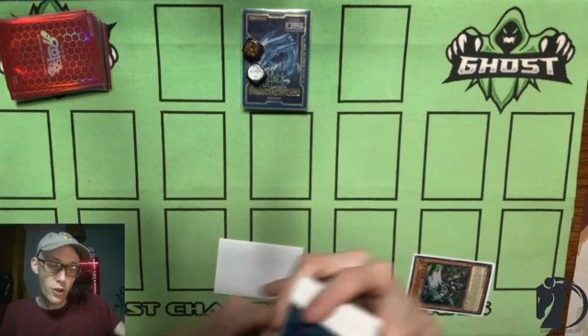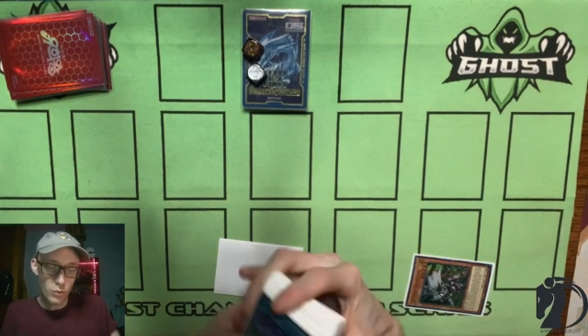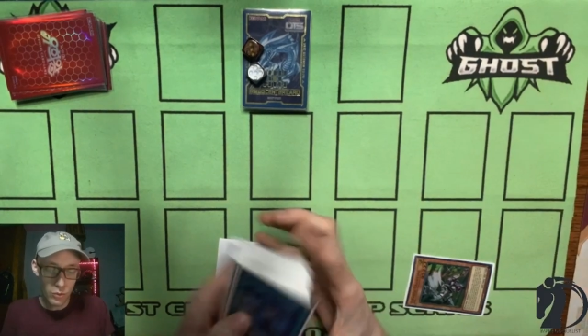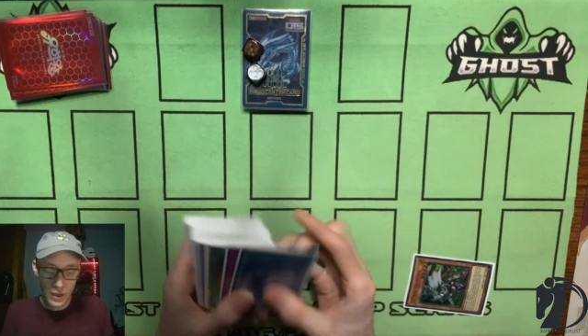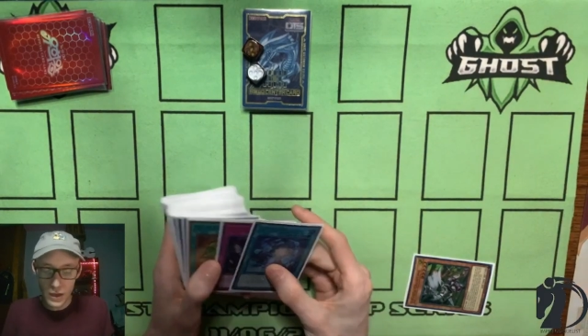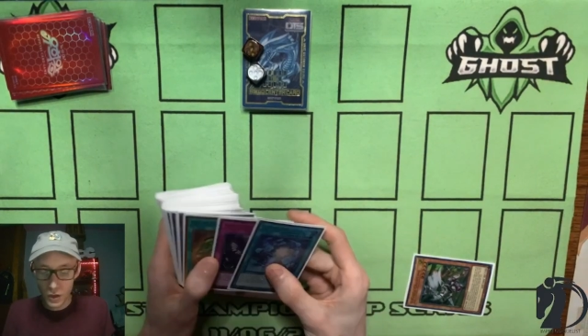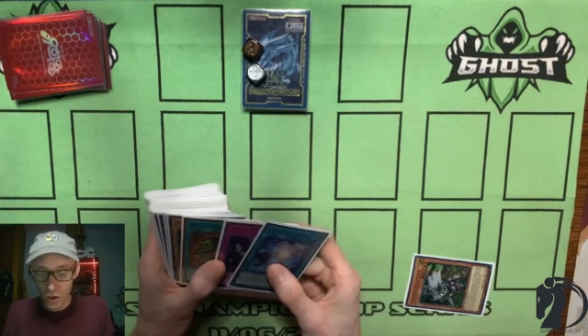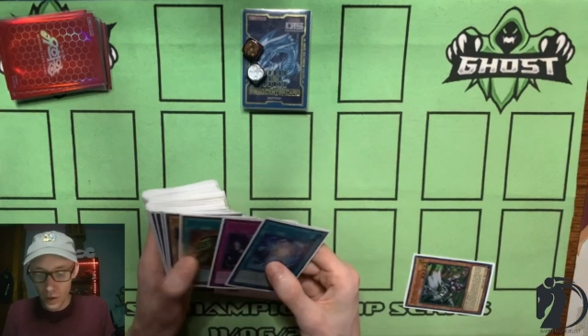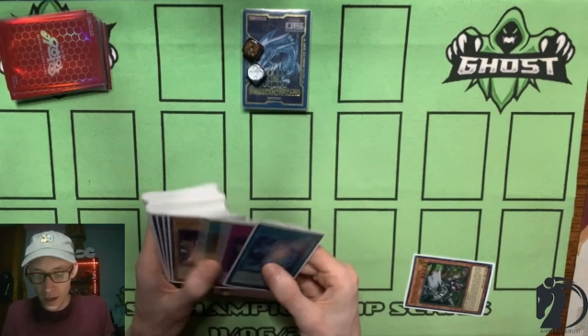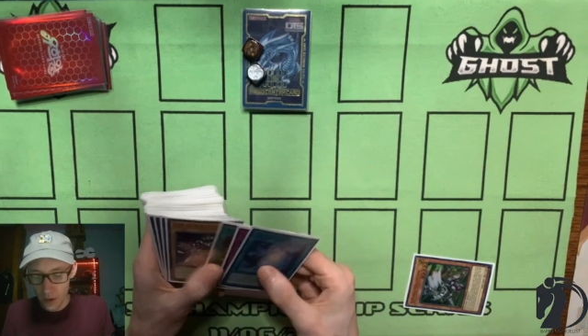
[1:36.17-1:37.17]
You
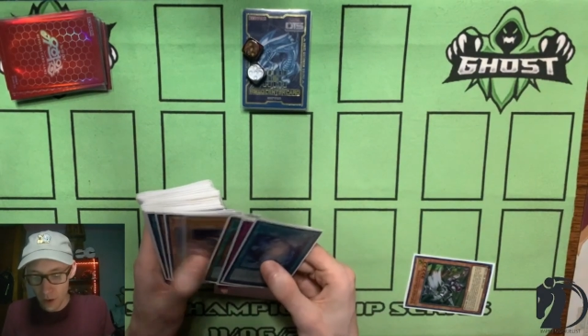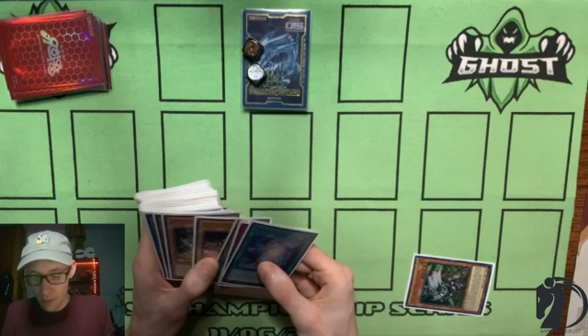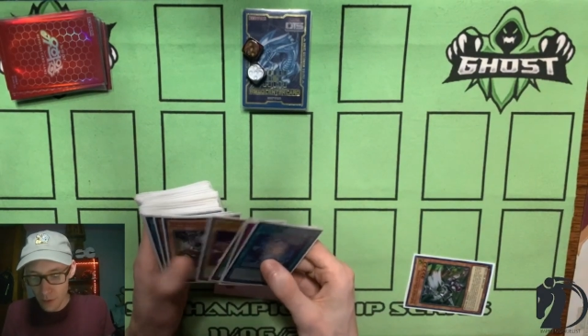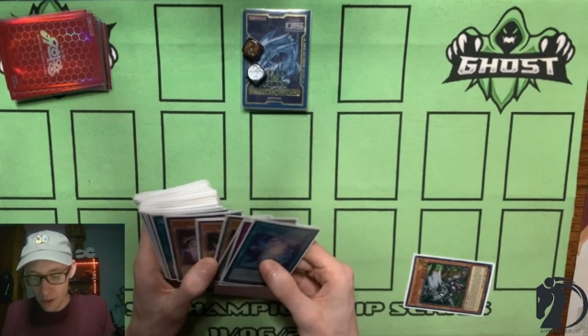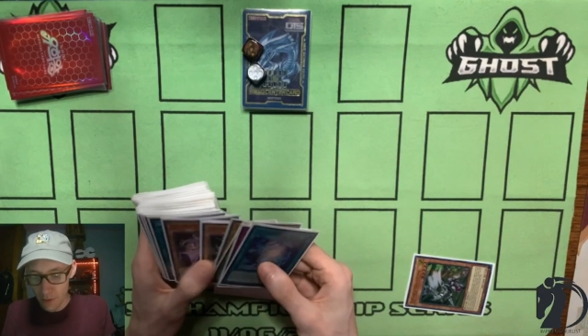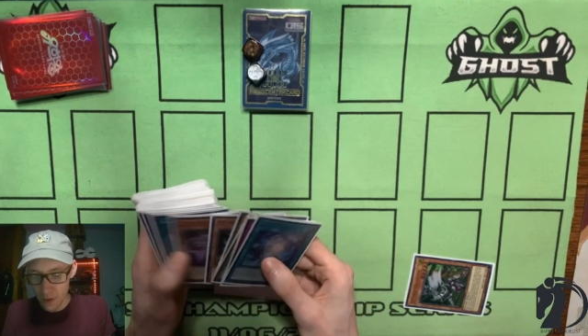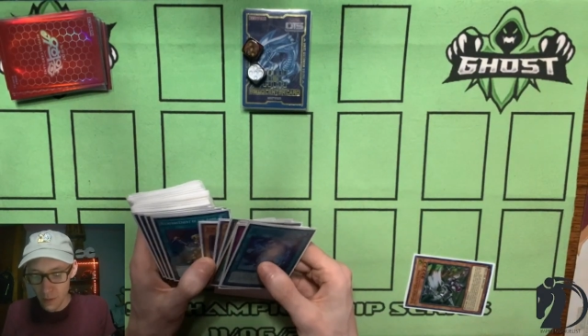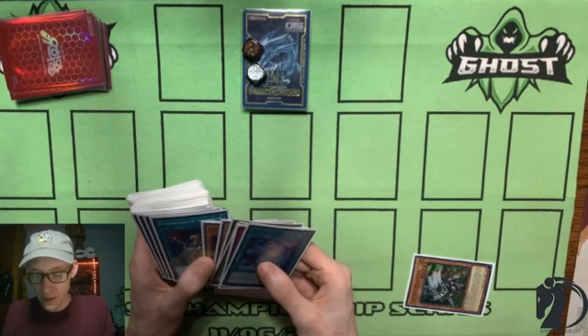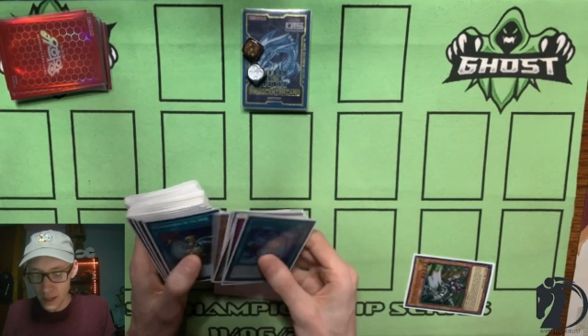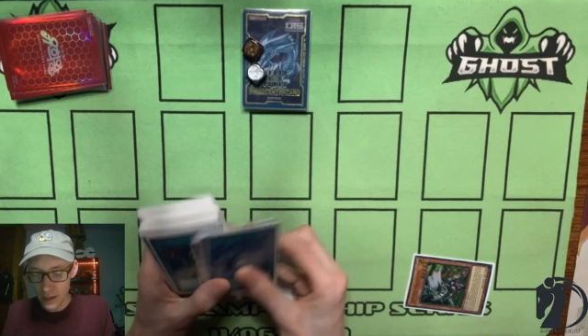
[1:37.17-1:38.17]
then go ahead and grab yourself
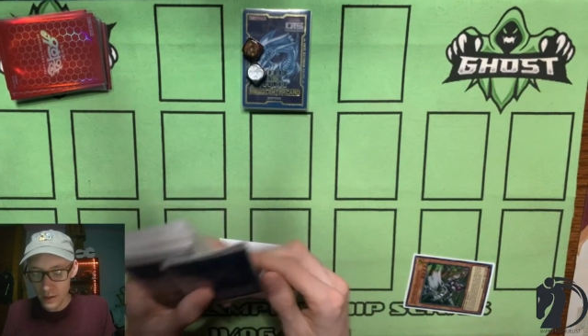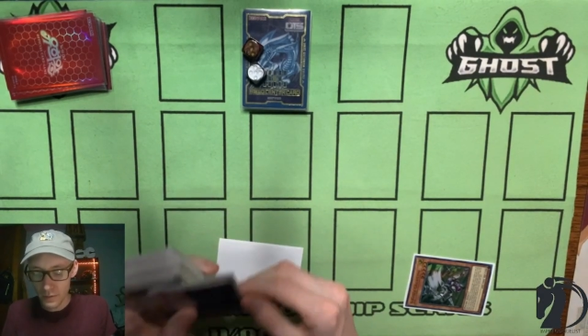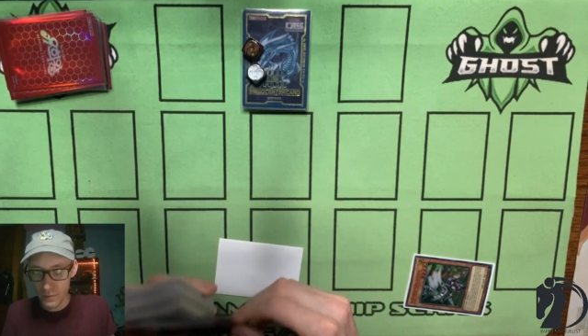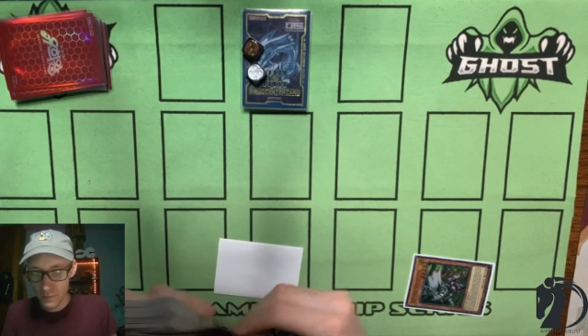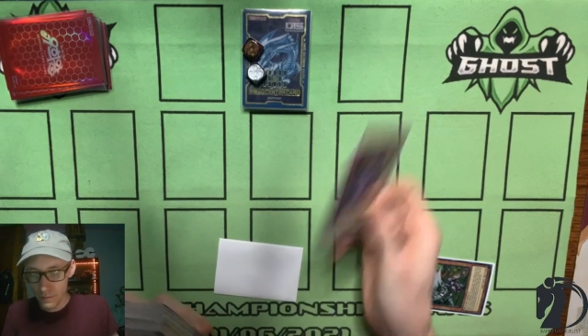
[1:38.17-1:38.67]
the Platina